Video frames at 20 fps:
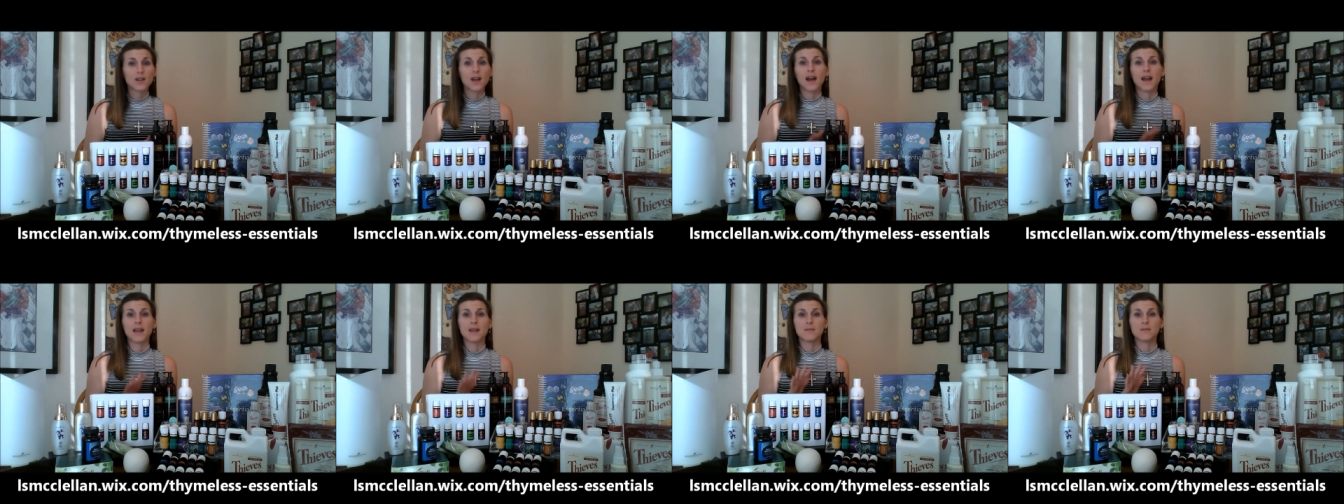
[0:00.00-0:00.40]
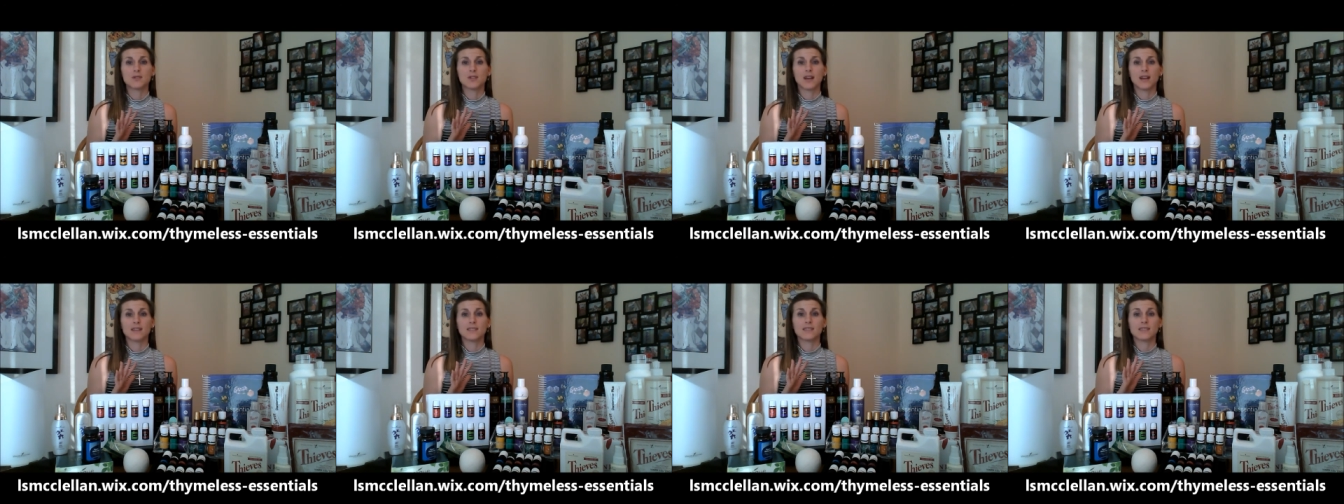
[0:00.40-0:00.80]
I am
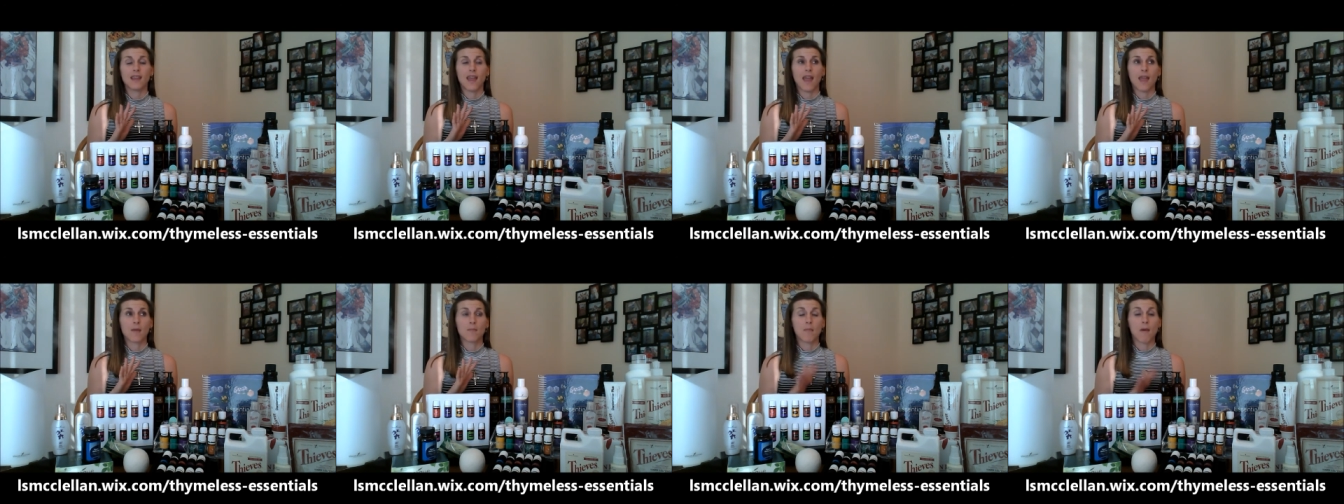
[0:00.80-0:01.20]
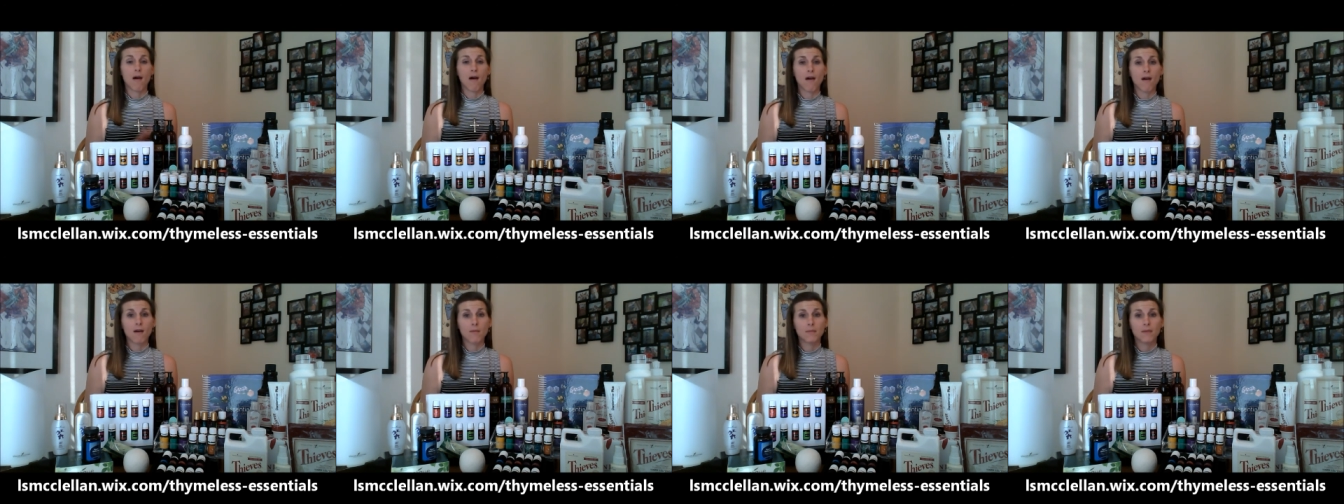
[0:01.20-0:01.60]
just a
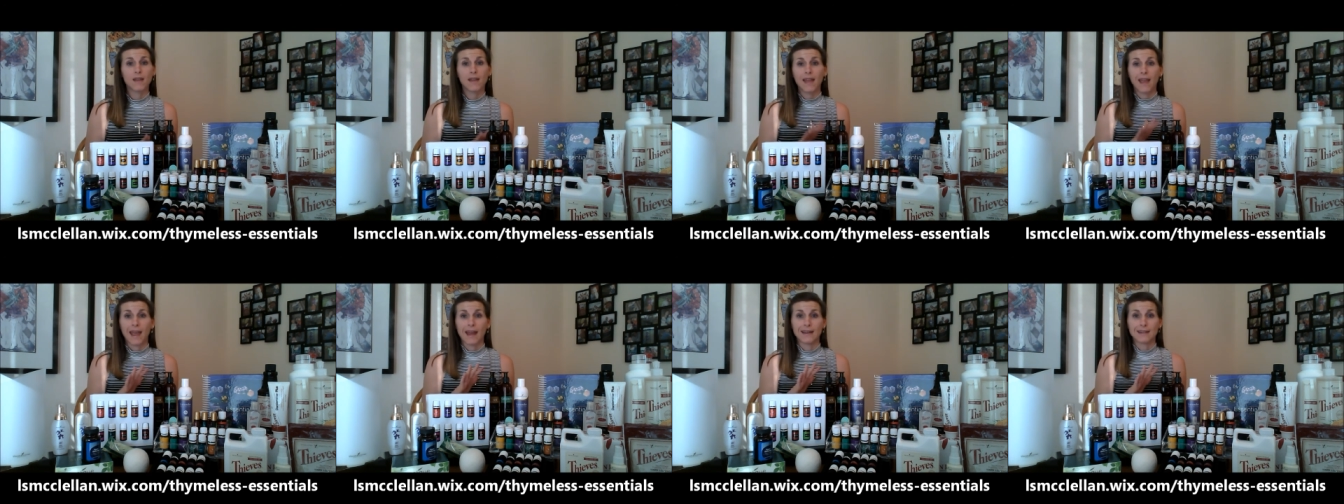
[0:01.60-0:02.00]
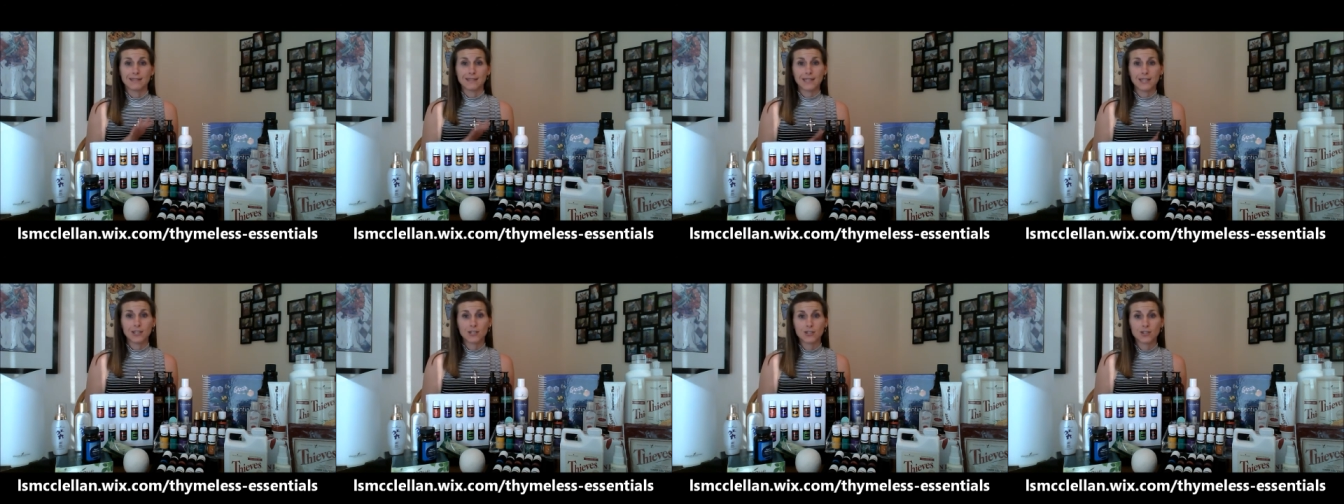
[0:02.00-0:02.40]
mom and a
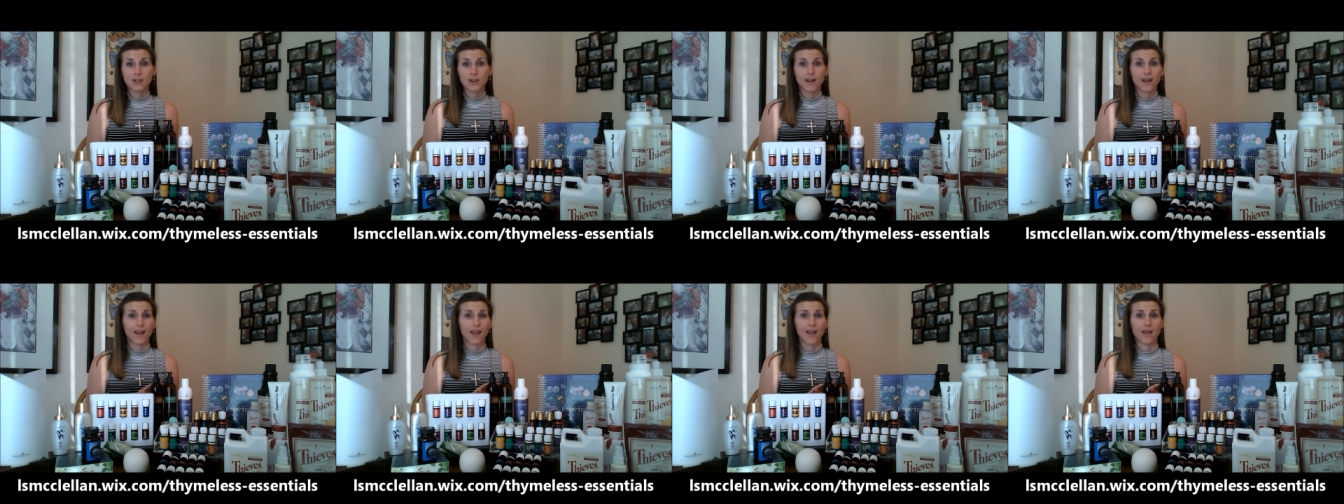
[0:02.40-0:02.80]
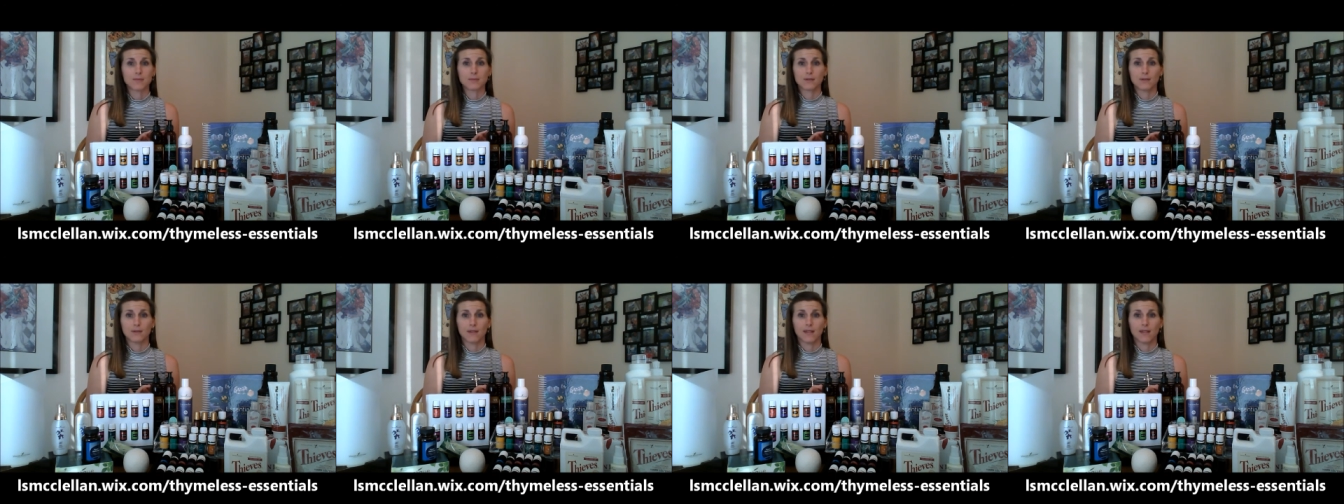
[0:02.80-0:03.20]
teacher, and I
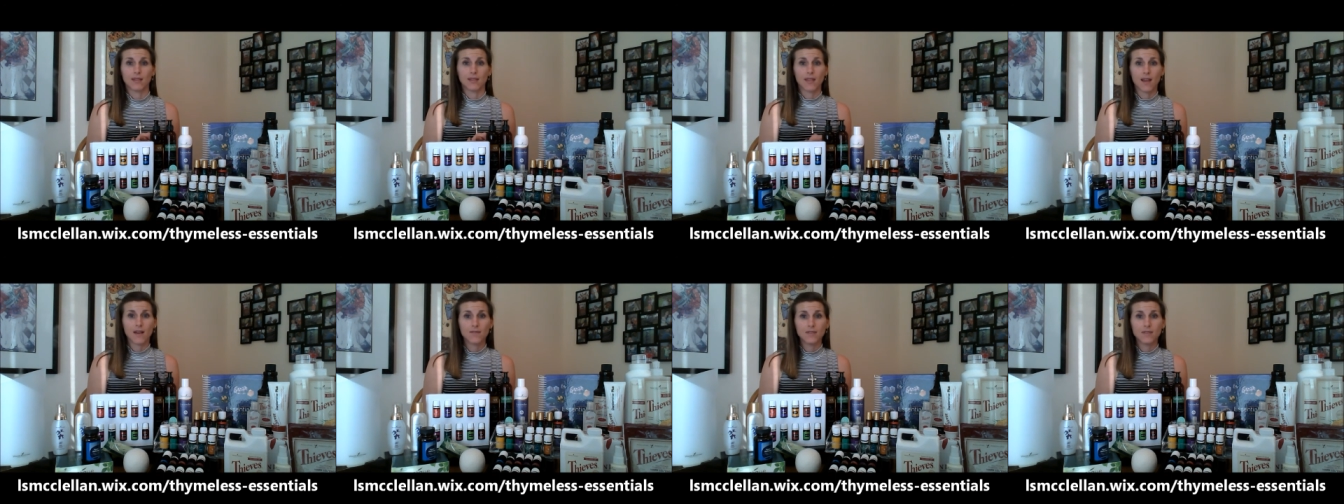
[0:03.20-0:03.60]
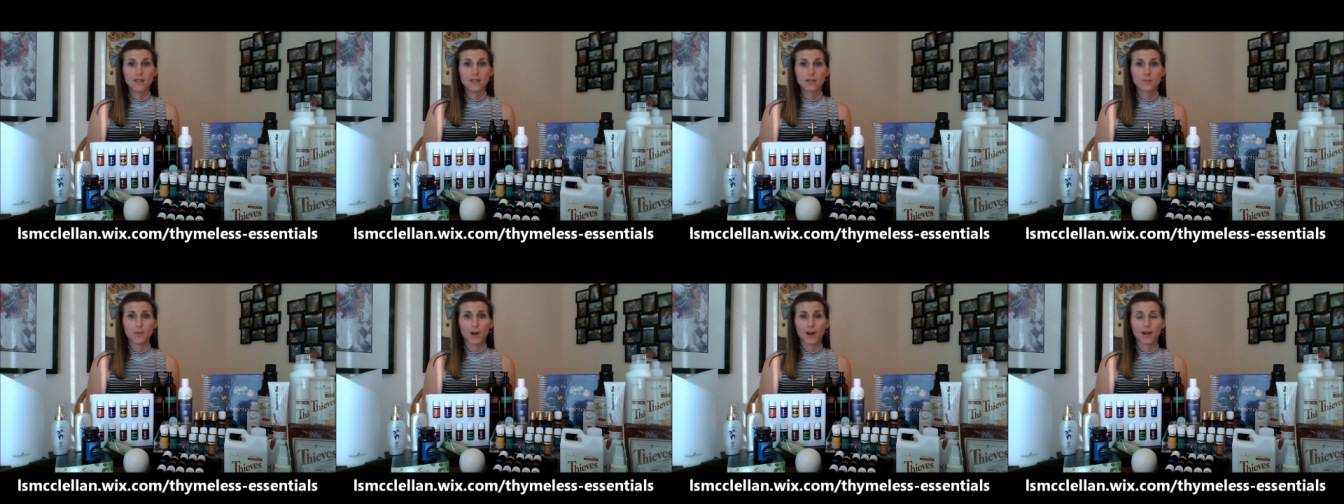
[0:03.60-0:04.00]
absolutely love
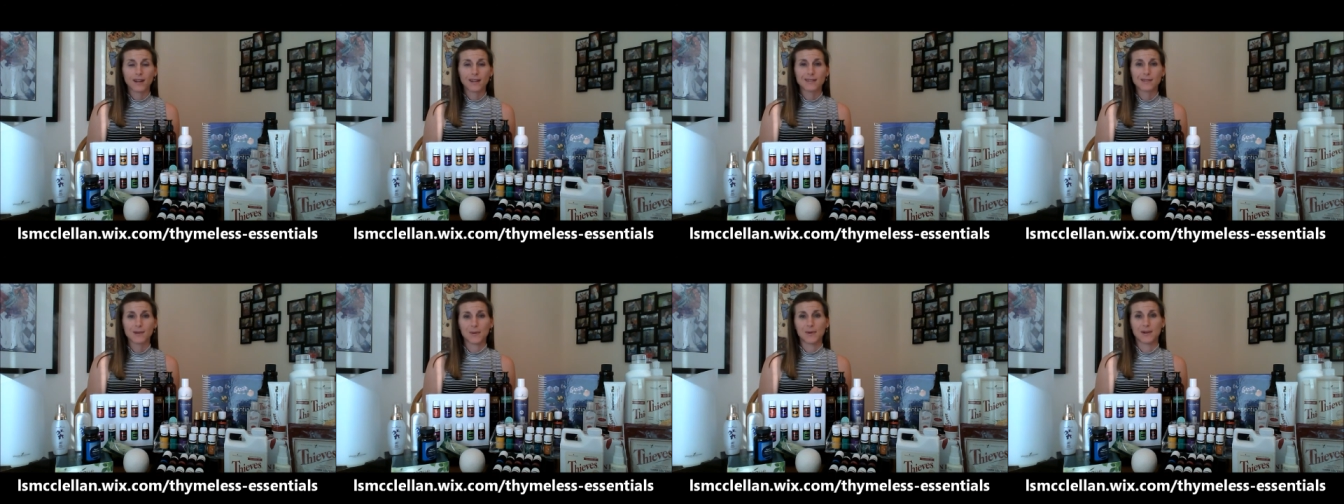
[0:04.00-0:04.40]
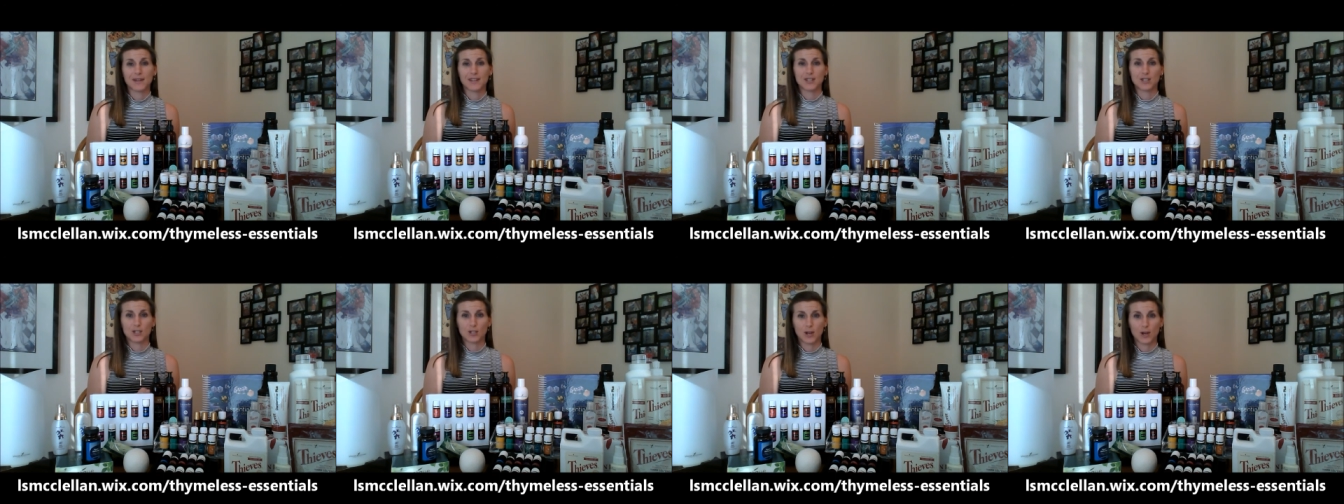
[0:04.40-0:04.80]
these products, so I want
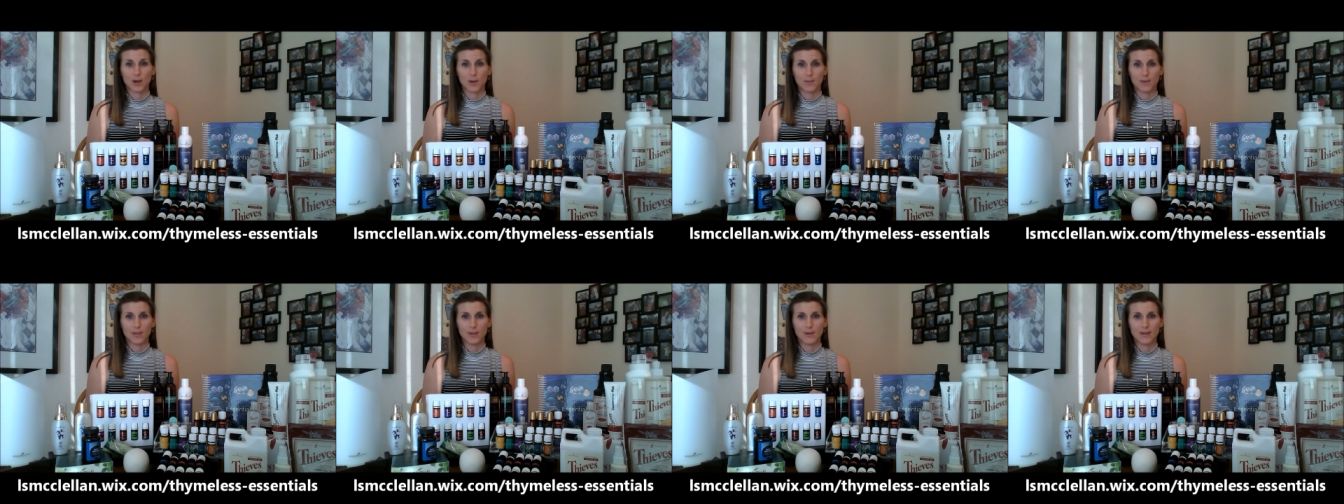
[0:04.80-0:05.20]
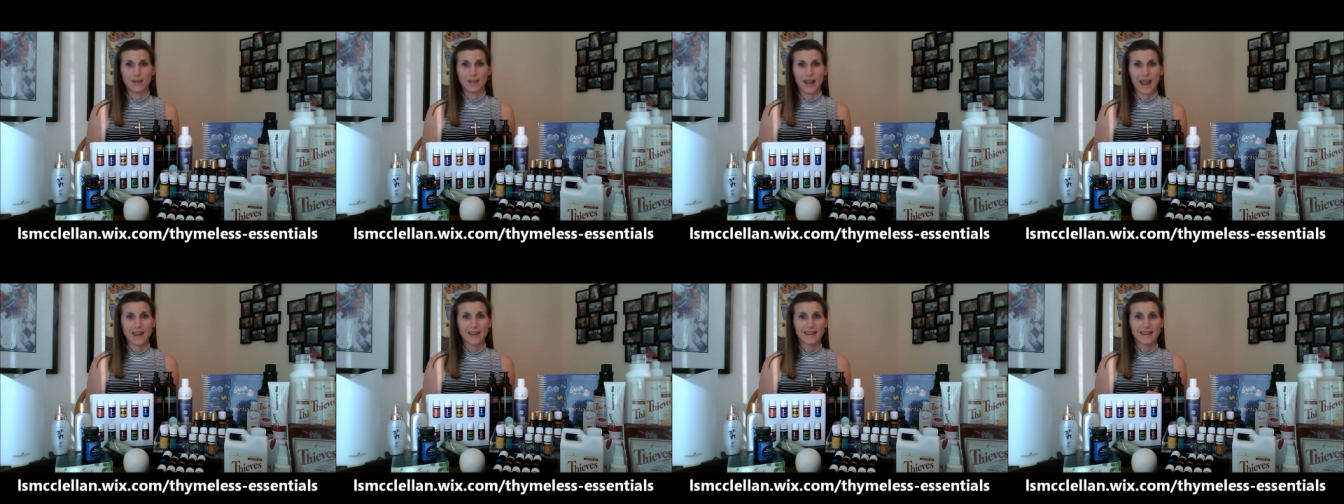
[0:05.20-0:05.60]
to share them with you
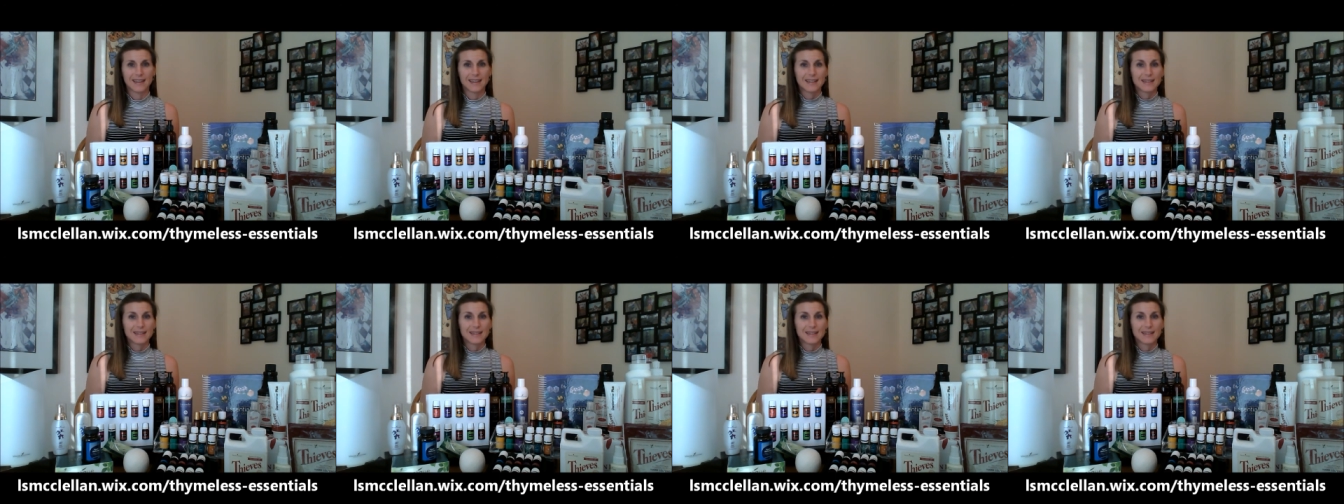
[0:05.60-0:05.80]
today.